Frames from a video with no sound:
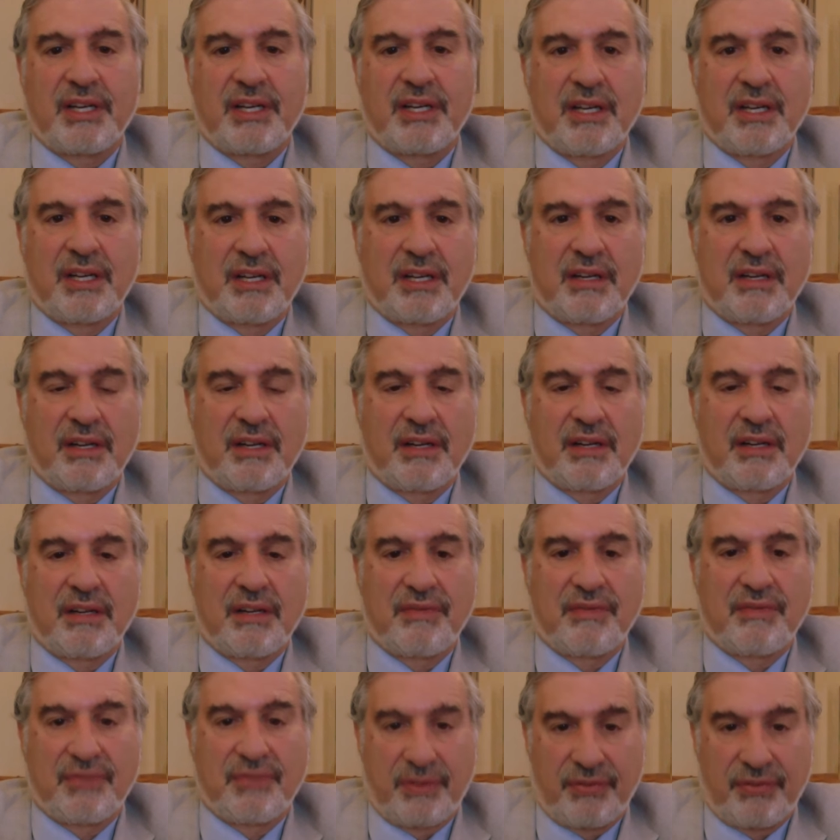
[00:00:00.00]

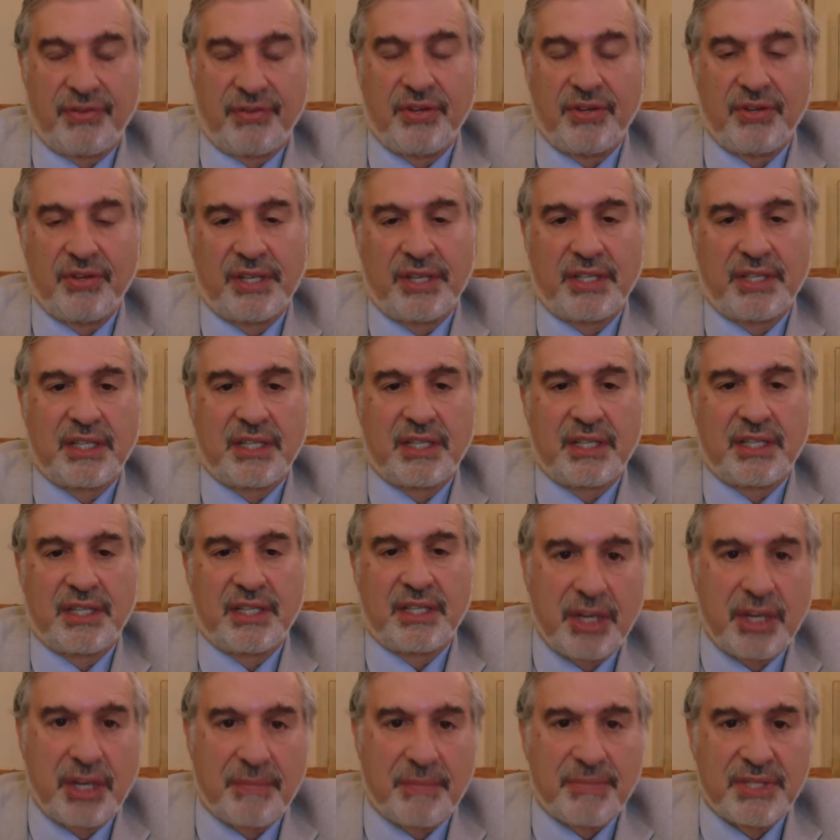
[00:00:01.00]
for fueling
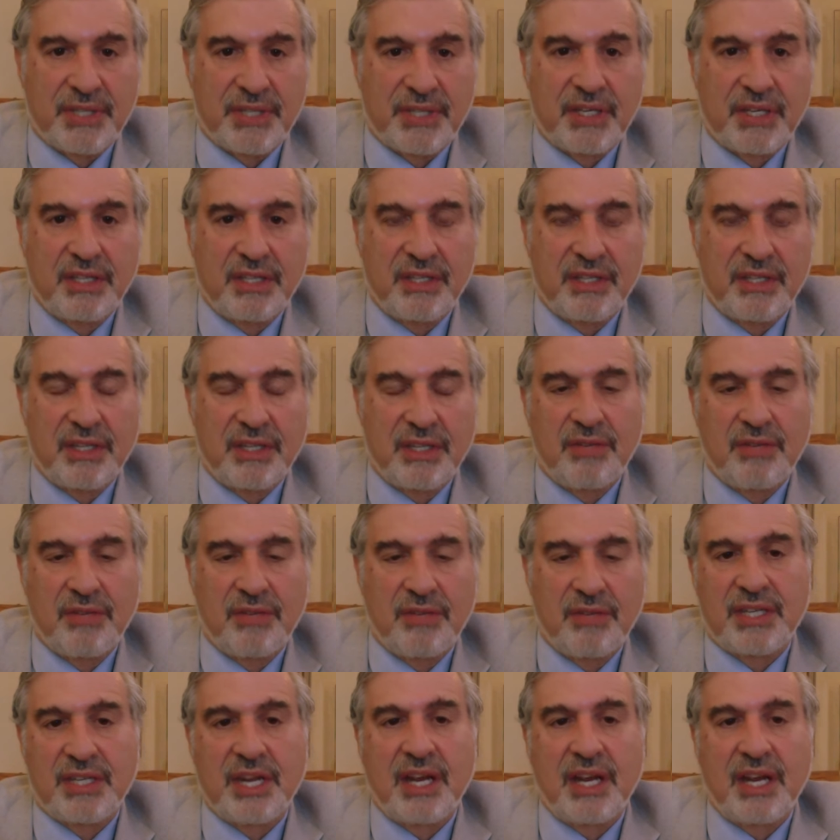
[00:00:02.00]
ships, the
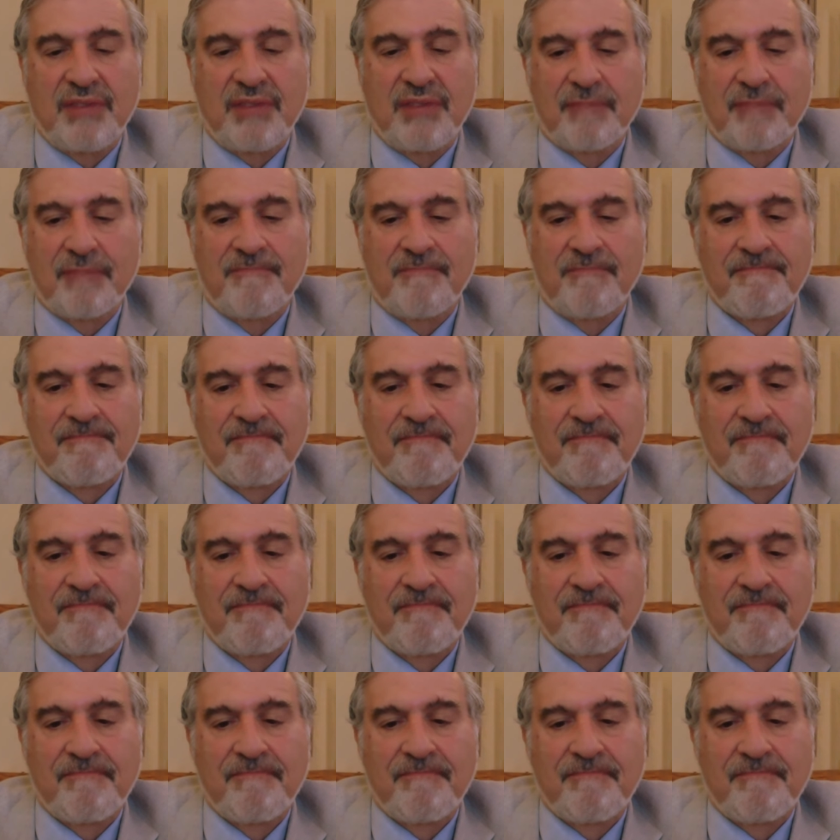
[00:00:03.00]
US Navy.